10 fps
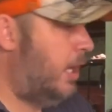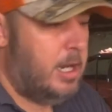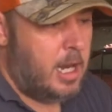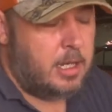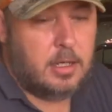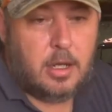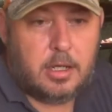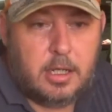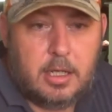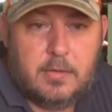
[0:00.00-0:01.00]
and then I
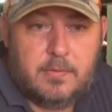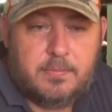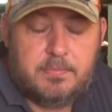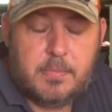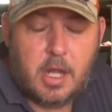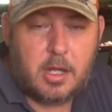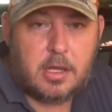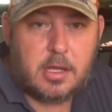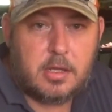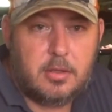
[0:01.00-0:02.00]
can give
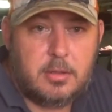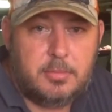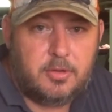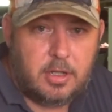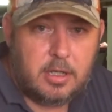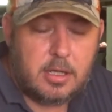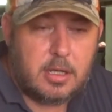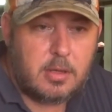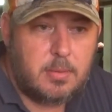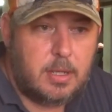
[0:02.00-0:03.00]
sizes to the machinist
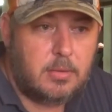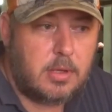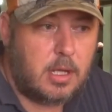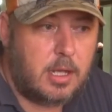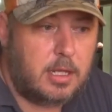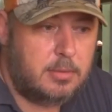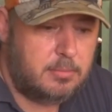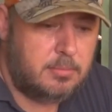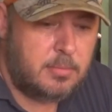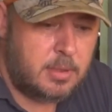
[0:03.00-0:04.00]
as well, so they can
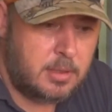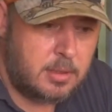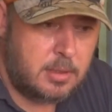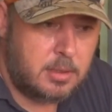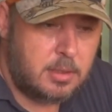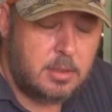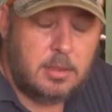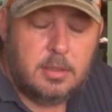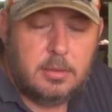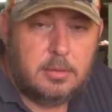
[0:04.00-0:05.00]

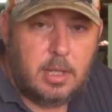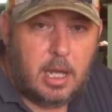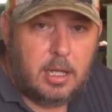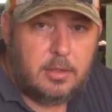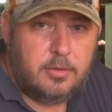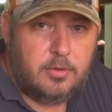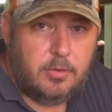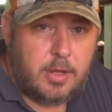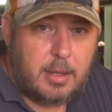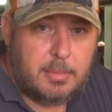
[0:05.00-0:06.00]
uh, do
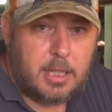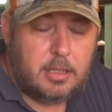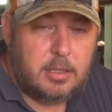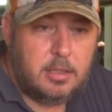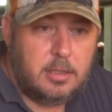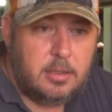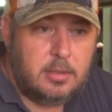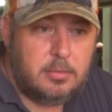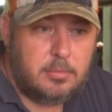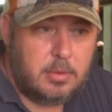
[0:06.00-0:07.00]
their bit
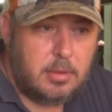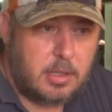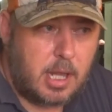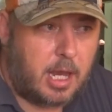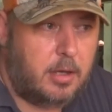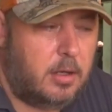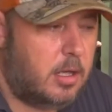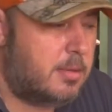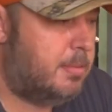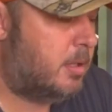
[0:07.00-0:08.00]
as
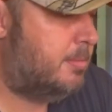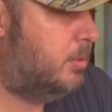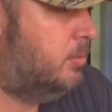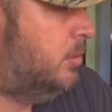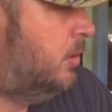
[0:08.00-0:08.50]
accurately as possible.